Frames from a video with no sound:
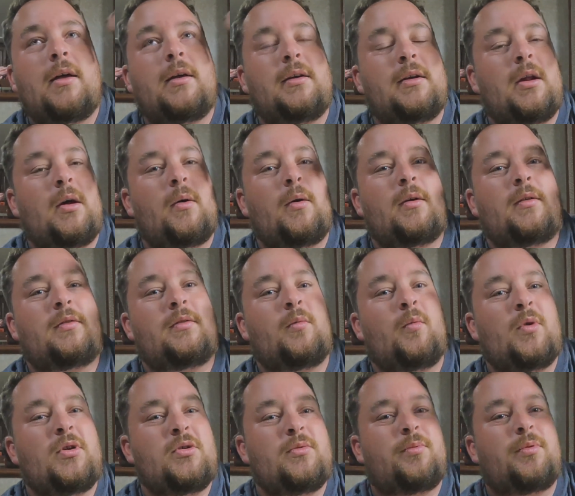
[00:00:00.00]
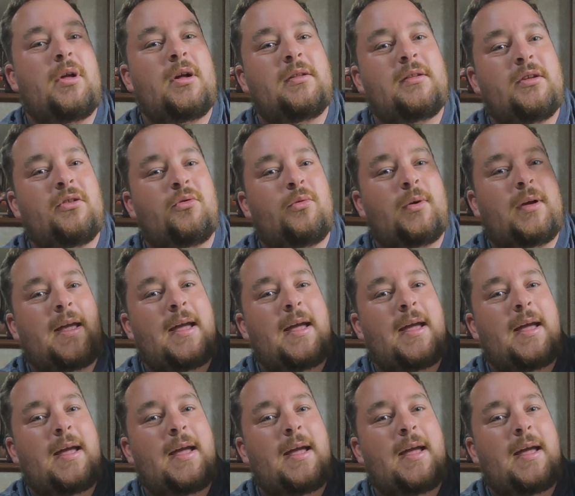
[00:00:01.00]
you know, when you plugged into a